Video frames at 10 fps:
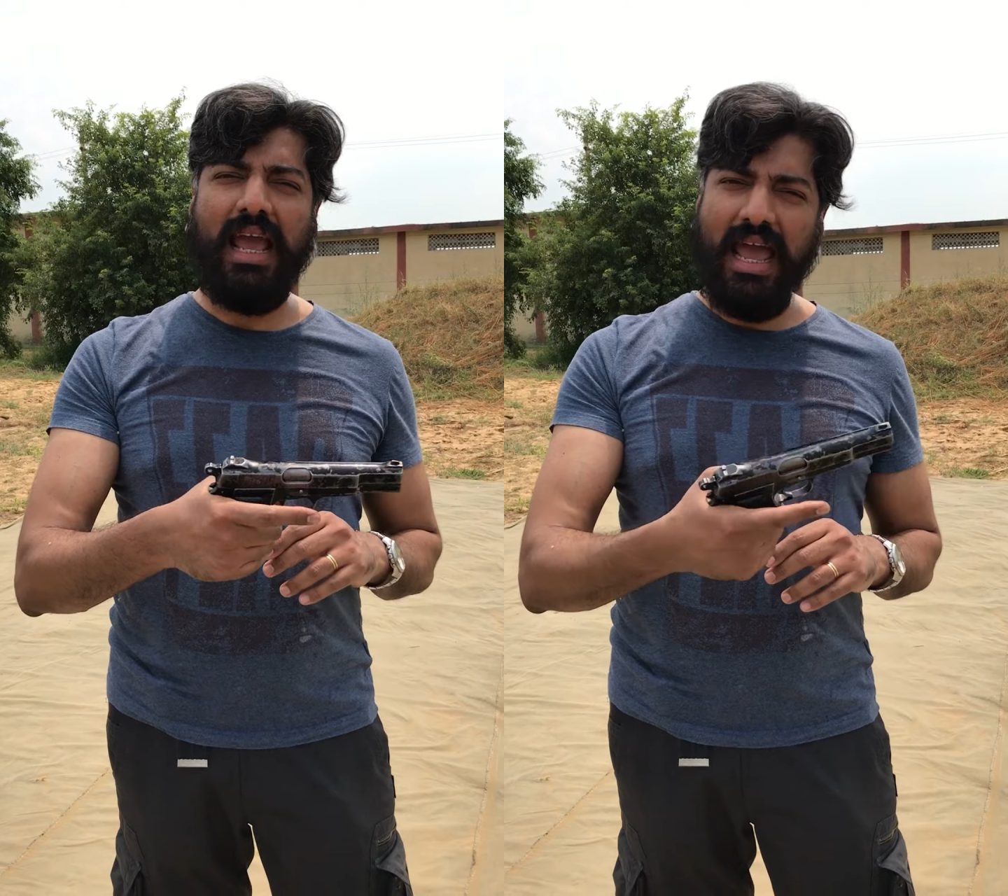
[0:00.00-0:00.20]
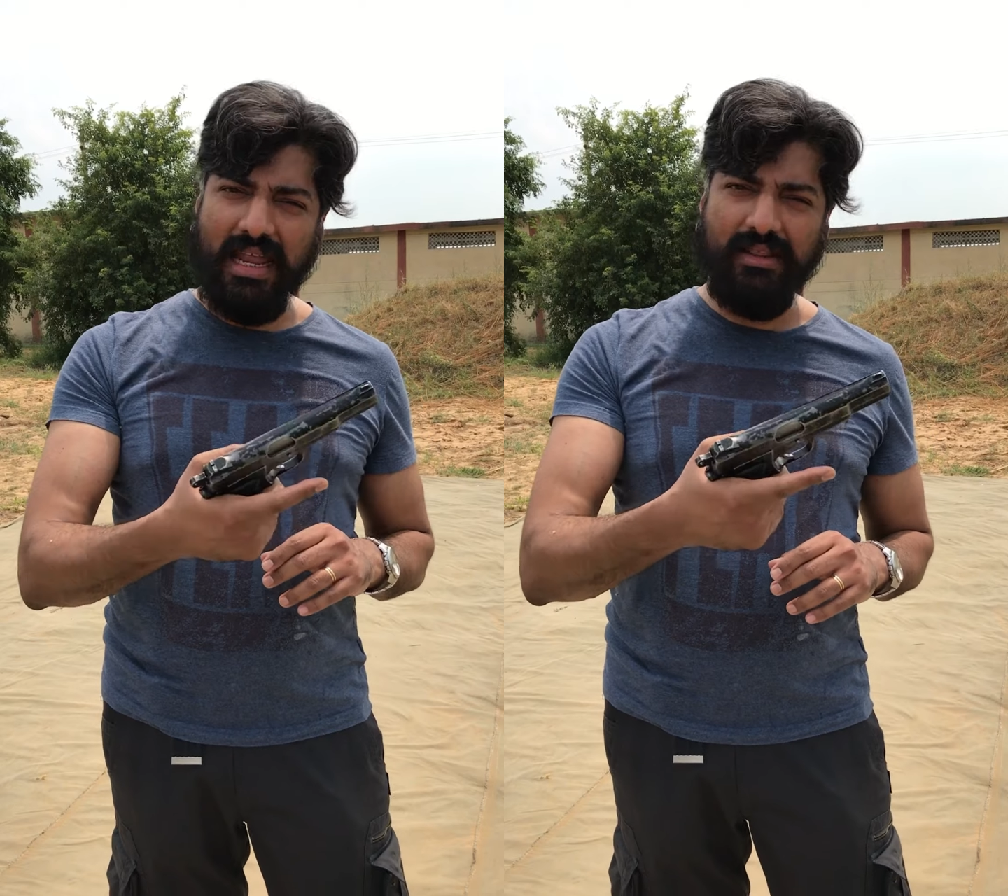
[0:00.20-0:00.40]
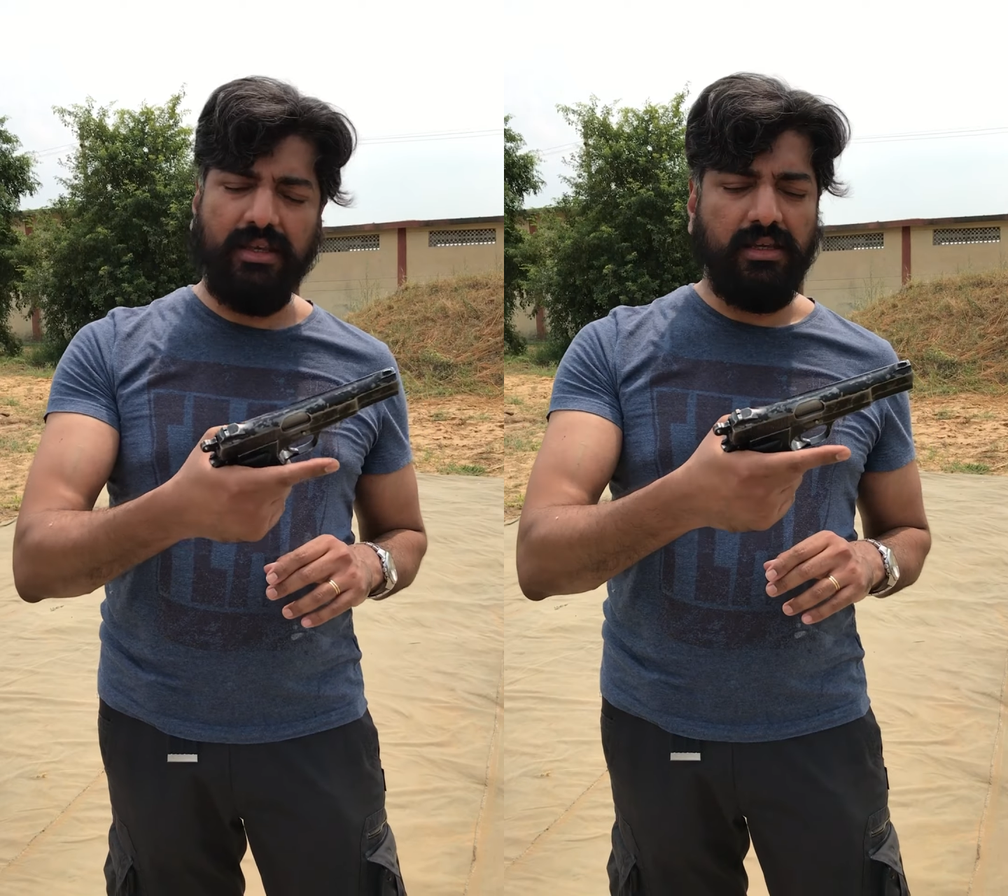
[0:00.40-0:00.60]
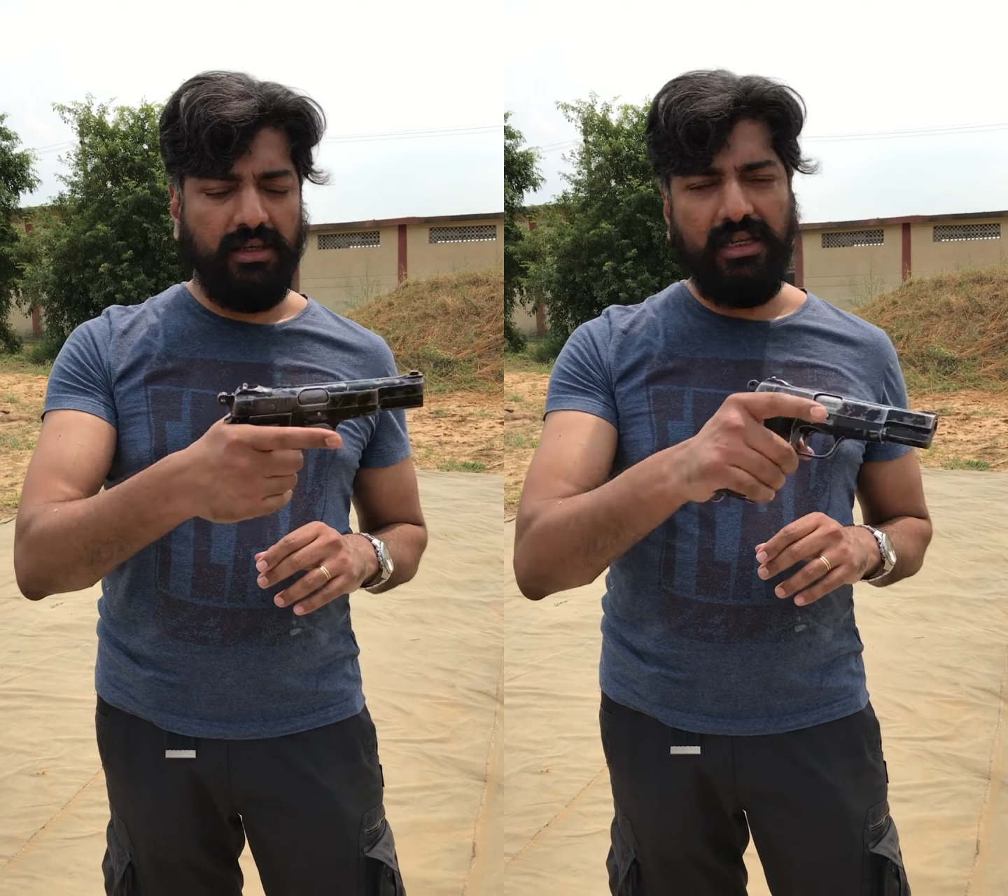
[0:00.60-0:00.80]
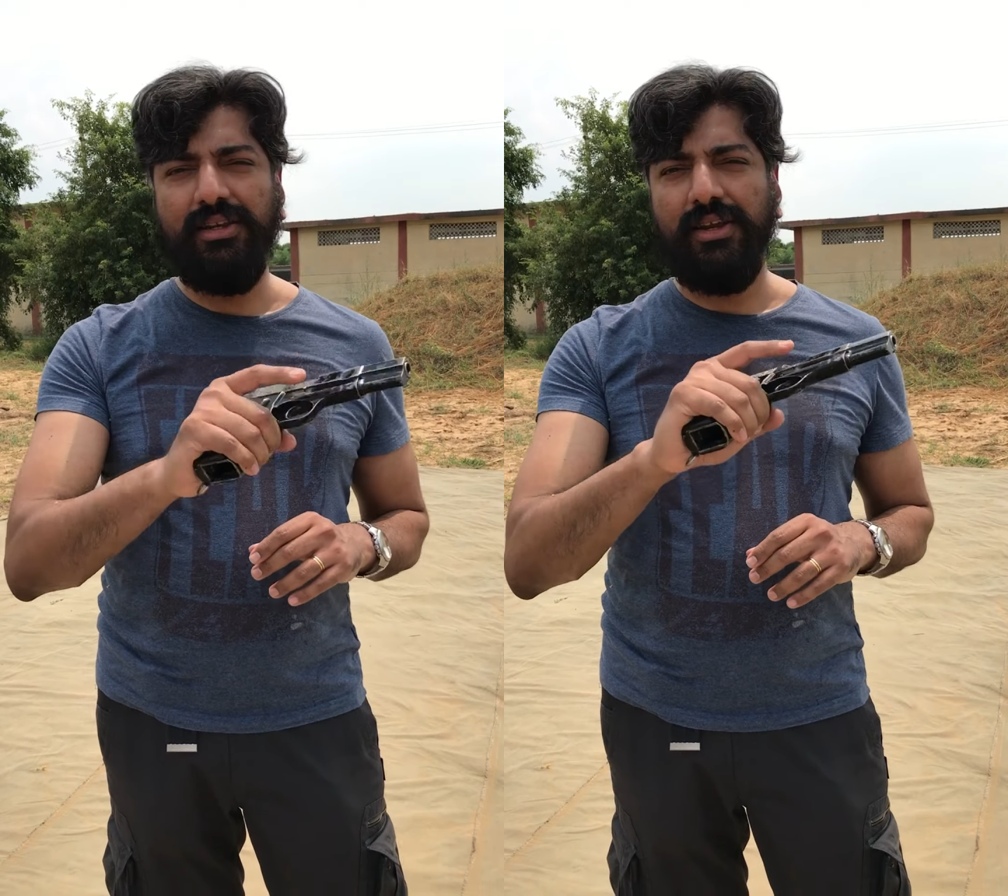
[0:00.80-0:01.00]
and
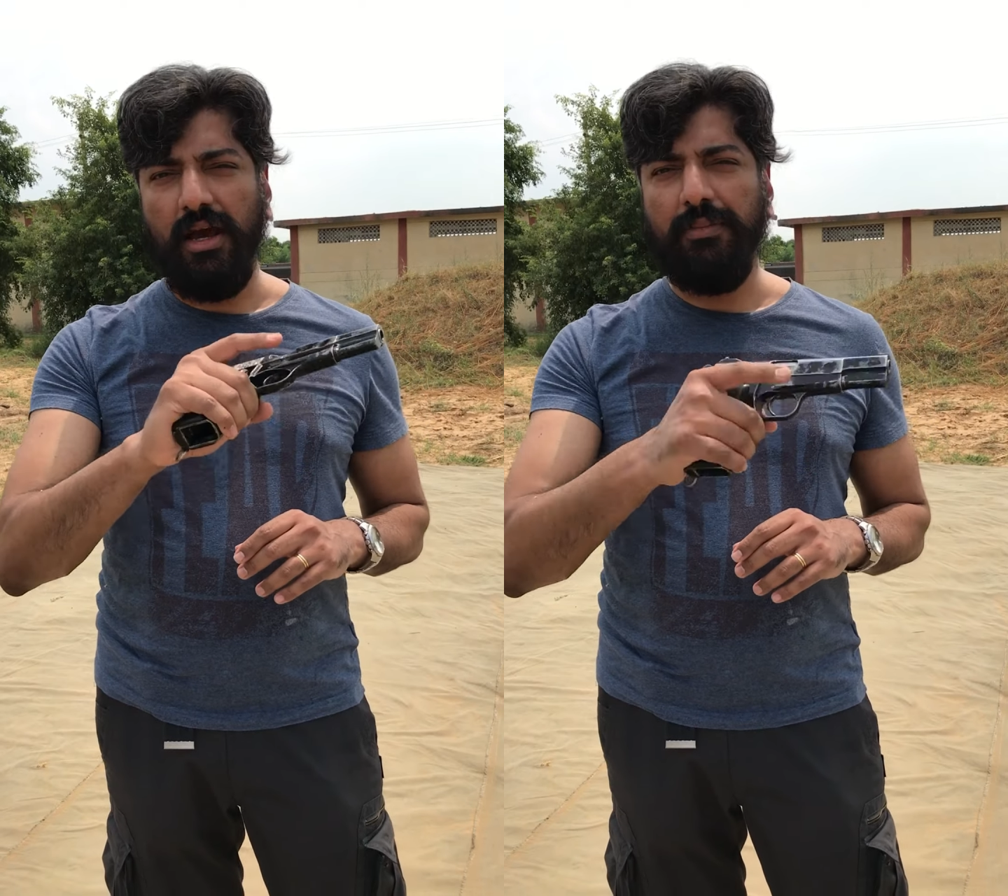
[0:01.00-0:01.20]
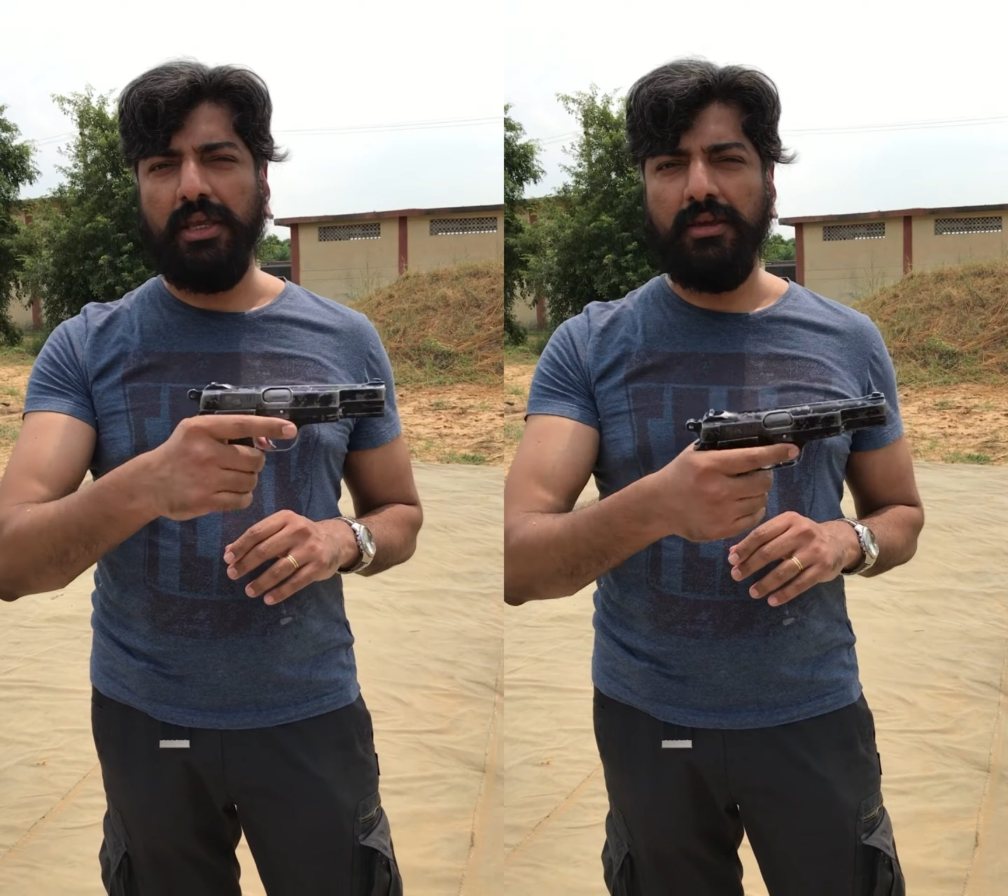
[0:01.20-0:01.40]
the Indian Army.